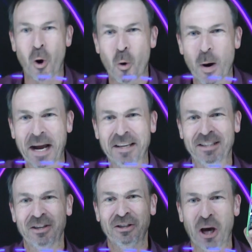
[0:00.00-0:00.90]

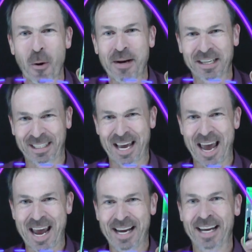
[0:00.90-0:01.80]
always going to
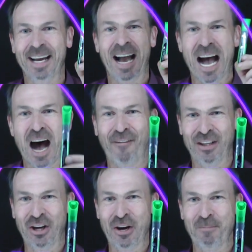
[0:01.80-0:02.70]
say half
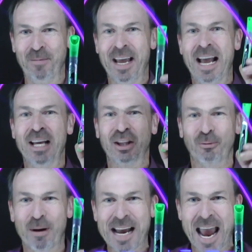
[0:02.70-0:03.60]
a turn.
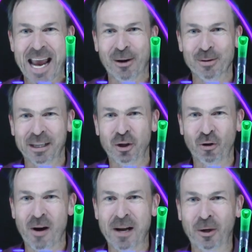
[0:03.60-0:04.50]
Three angles and a
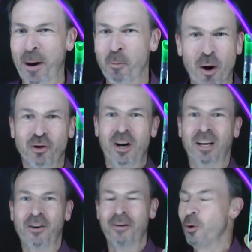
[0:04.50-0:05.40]
triangle, no matter what
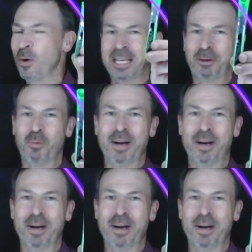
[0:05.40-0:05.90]
triangle you've got, always add to